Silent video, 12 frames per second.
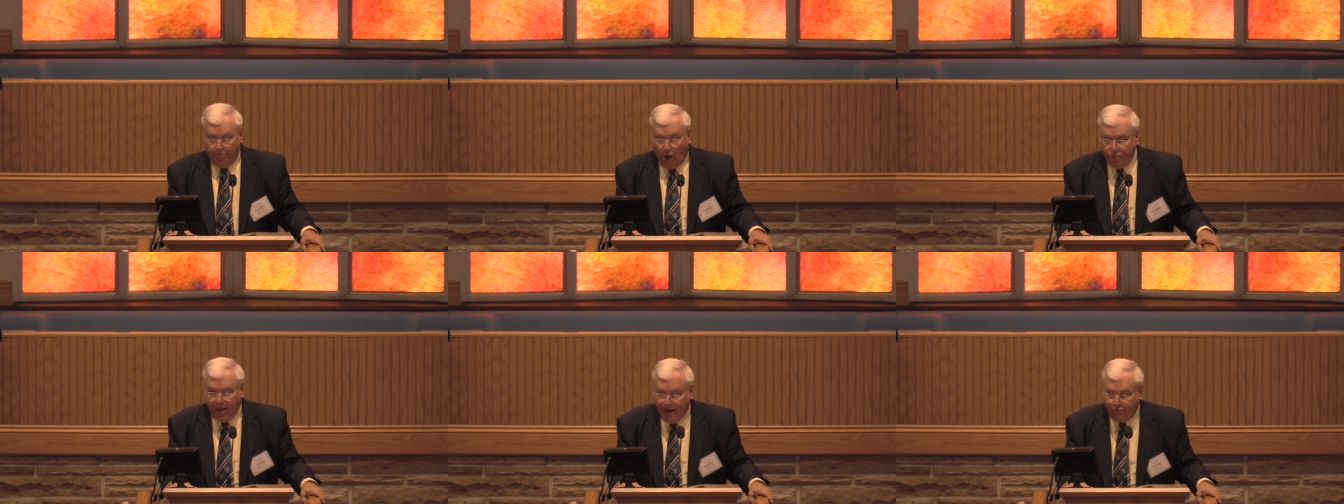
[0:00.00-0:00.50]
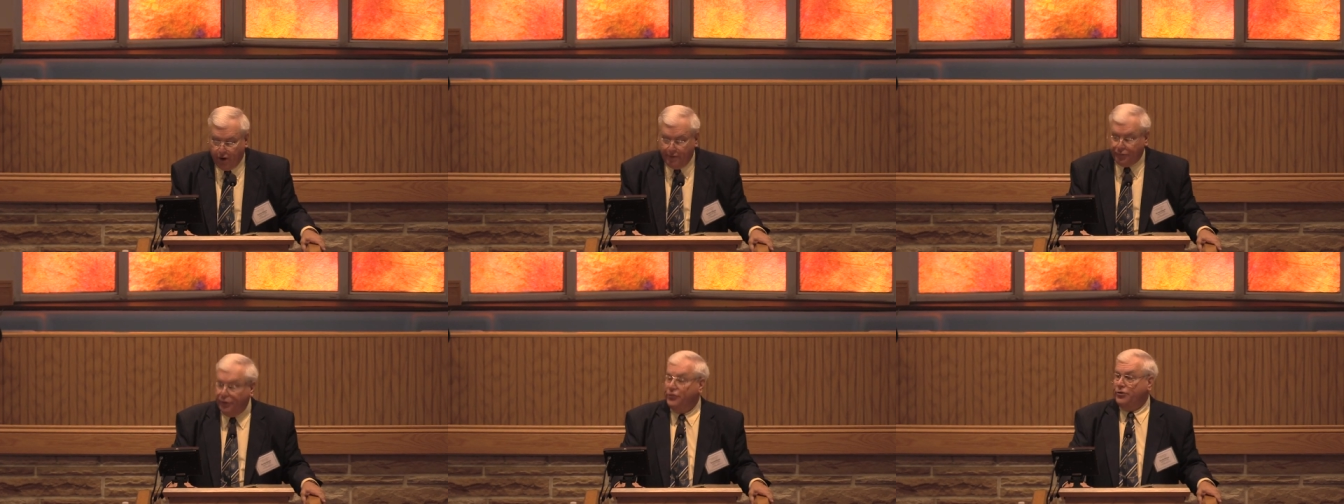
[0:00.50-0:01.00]
Both have
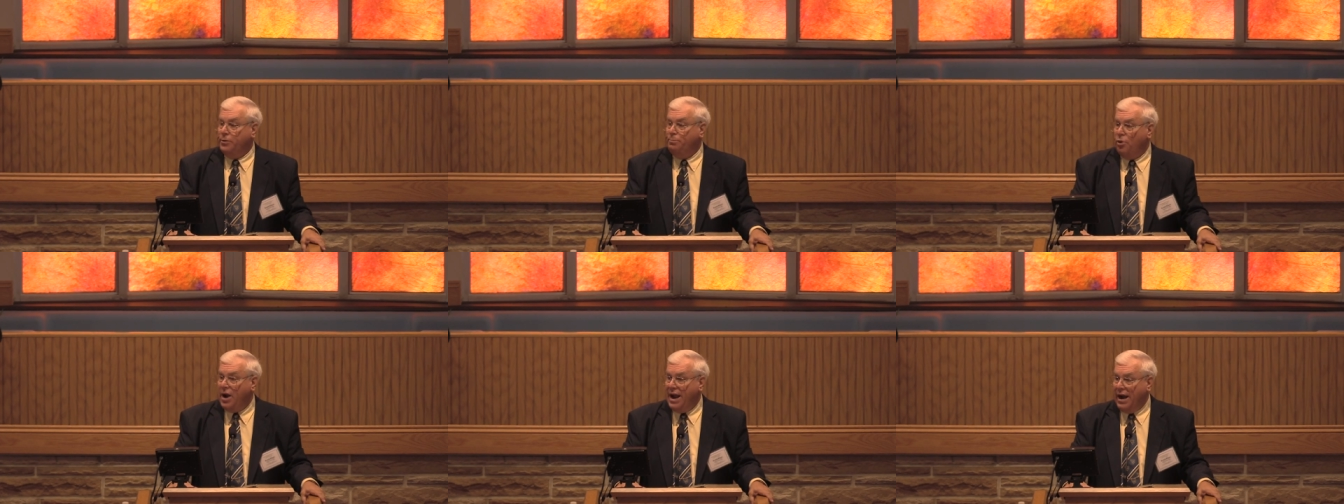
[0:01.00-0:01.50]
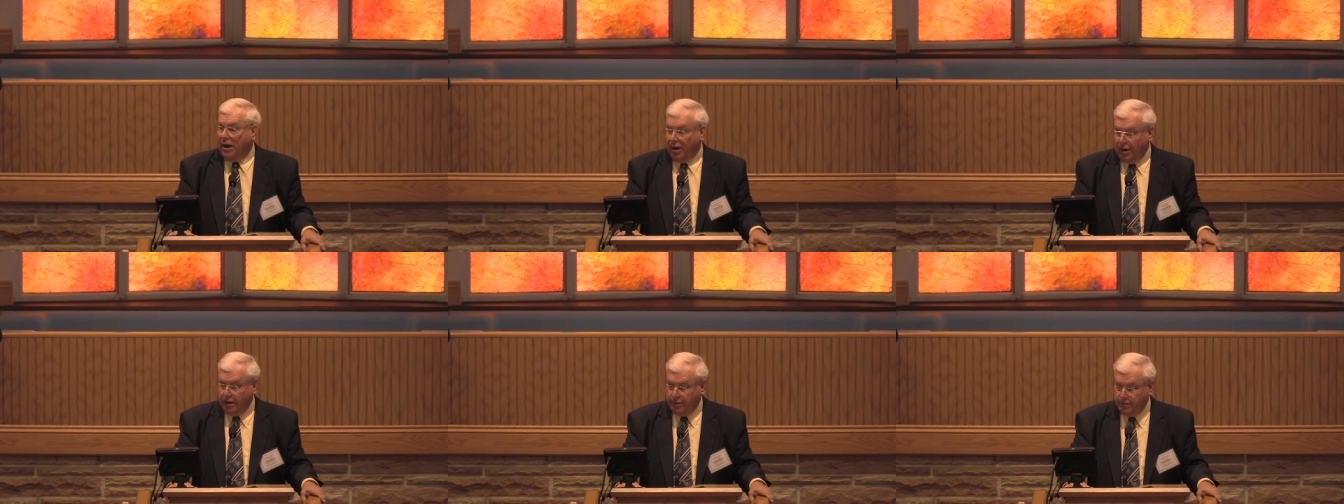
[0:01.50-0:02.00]
reference to
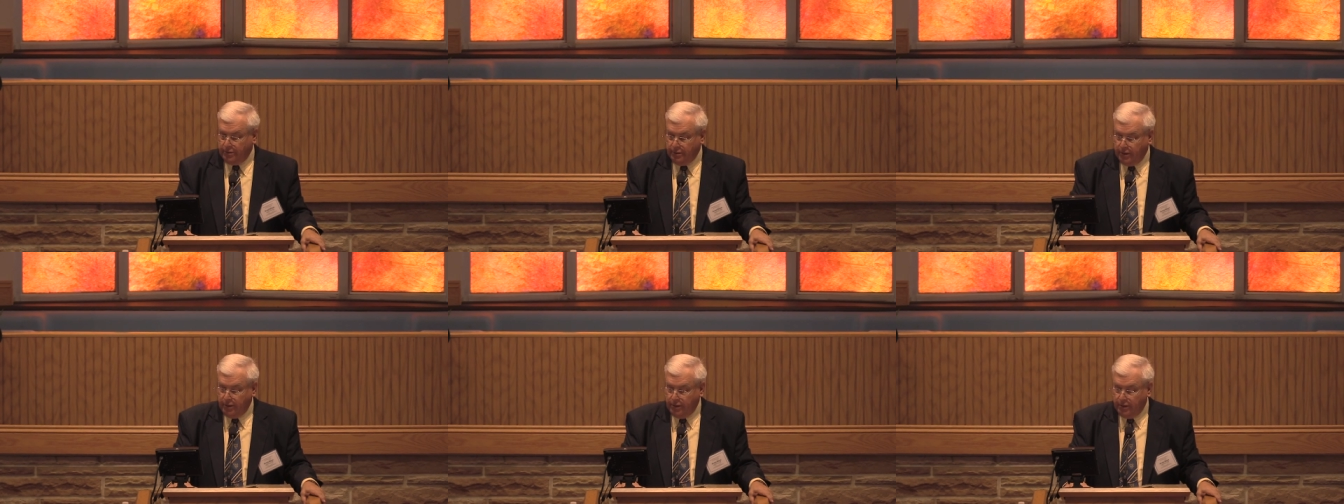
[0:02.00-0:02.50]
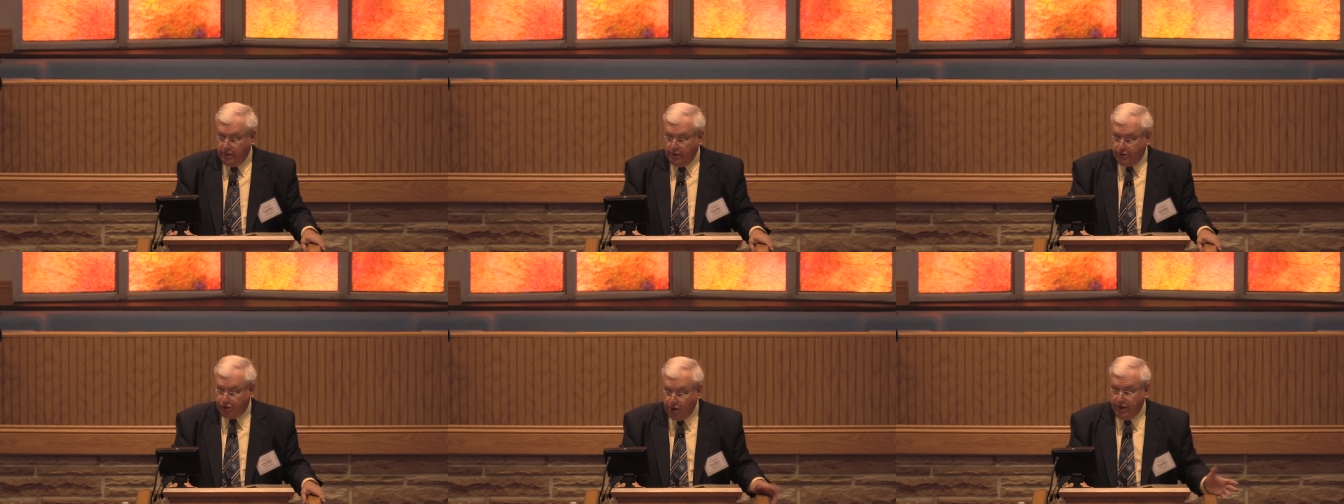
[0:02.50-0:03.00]
prayer.
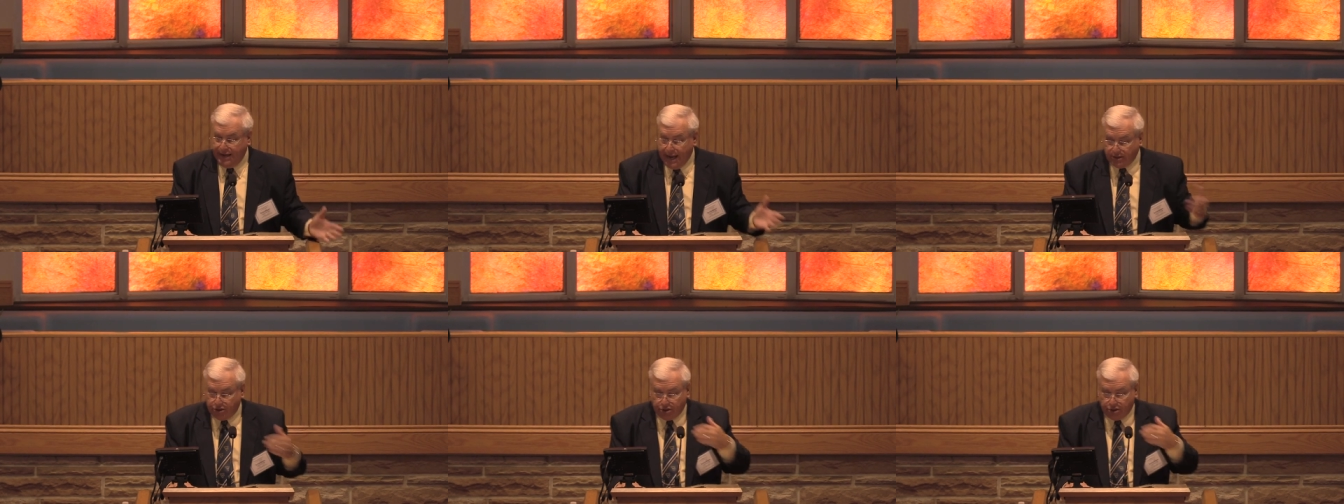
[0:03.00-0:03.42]
So, yet,